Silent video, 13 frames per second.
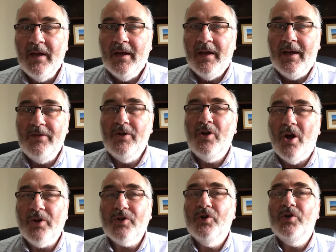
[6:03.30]
in the
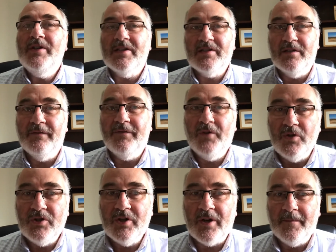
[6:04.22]
not too distant
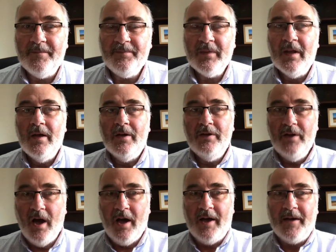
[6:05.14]
future.
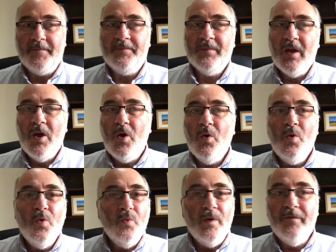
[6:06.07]
Now,
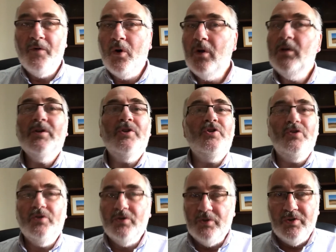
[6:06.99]
we've all got
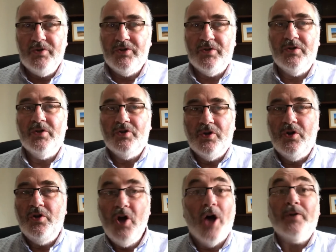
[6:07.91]
used to
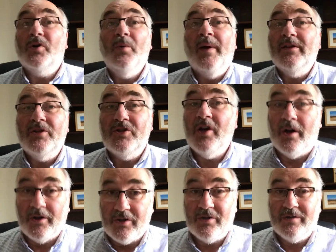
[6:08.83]
not going to
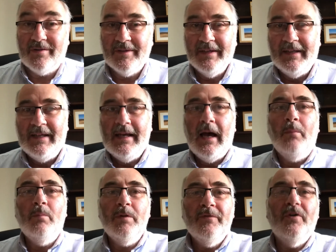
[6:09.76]
church,
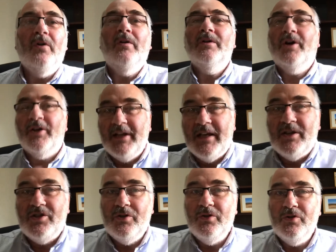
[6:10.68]
and we've all got to
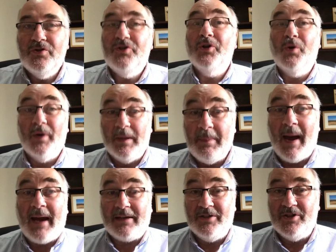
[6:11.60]
get used to going
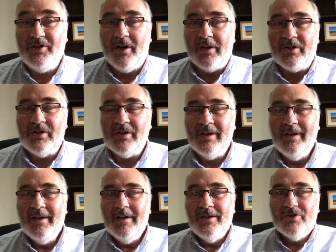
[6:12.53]
back to church.
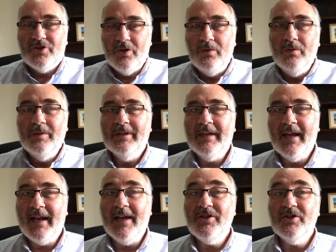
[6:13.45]
So
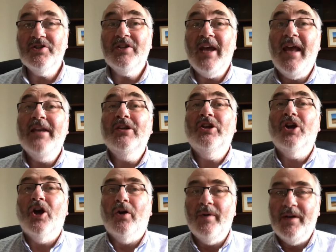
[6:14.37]
can I just
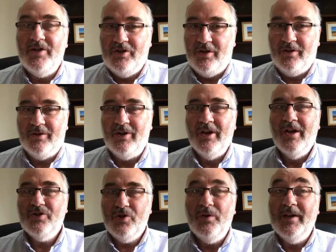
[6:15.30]
encourage you
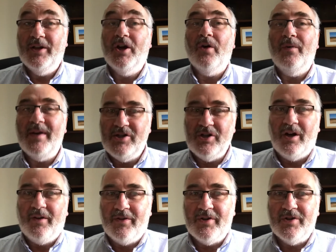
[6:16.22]
to encourage
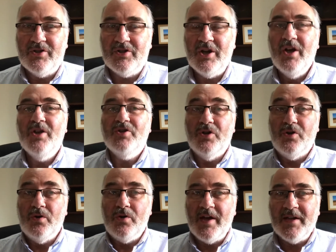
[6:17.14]
others to
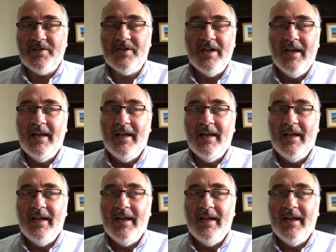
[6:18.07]
do this?